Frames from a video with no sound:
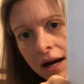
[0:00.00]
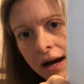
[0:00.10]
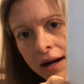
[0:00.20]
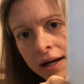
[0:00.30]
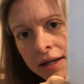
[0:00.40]

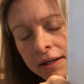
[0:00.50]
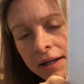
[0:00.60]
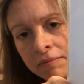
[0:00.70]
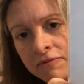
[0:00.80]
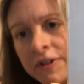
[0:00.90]
I
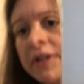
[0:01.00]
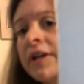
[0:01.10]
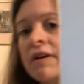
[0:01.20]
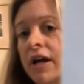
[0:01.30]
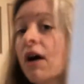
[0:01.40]
am feeling
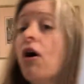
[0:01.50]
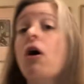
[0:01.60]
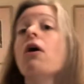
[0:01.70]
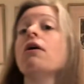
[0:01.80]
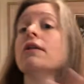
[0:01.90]
like
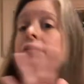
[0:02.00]
all